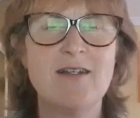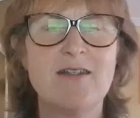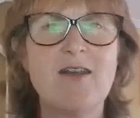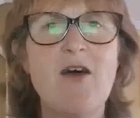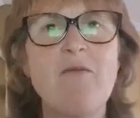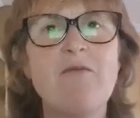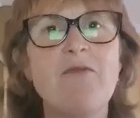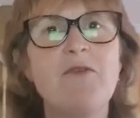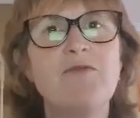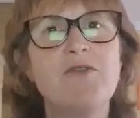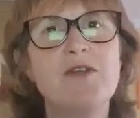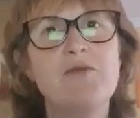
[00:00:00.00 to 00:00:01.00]
Psalm
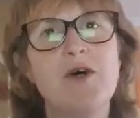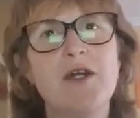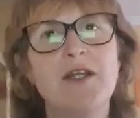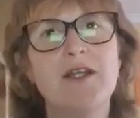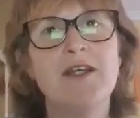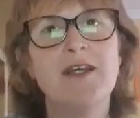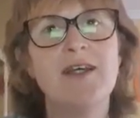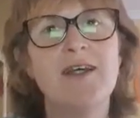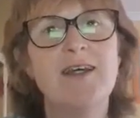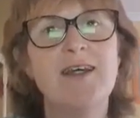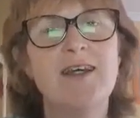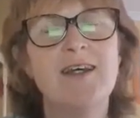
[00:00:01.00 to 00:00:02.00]
51,
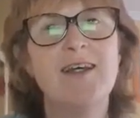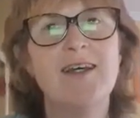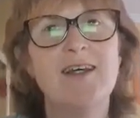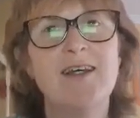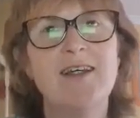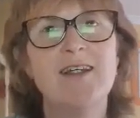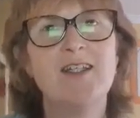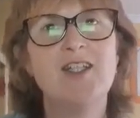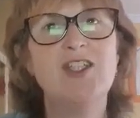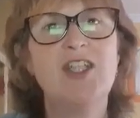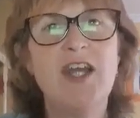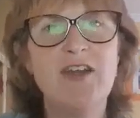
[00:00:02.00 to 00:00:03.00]

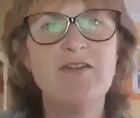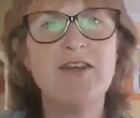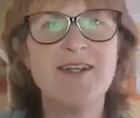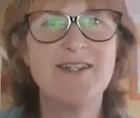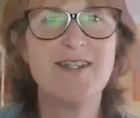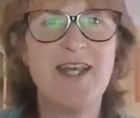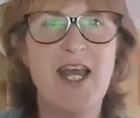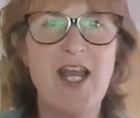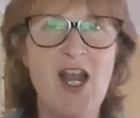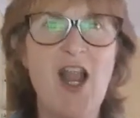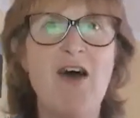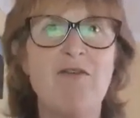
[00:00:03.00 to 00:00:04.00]
generous
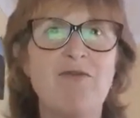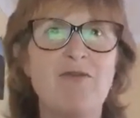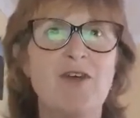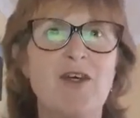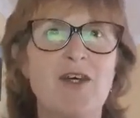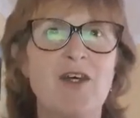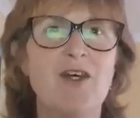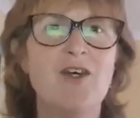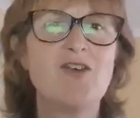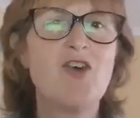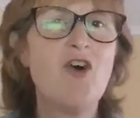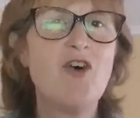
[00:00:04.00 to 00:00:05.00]
in love,
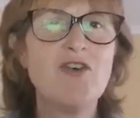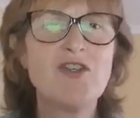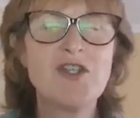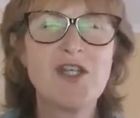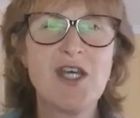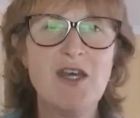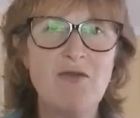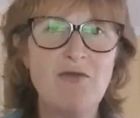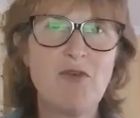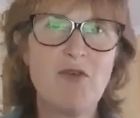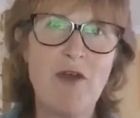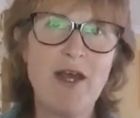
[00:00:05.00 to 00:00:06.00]
God
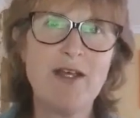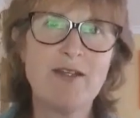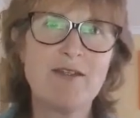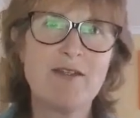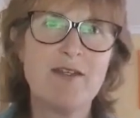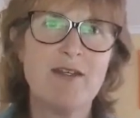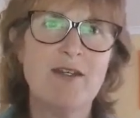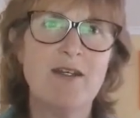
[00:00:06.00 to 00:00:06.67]
give grace,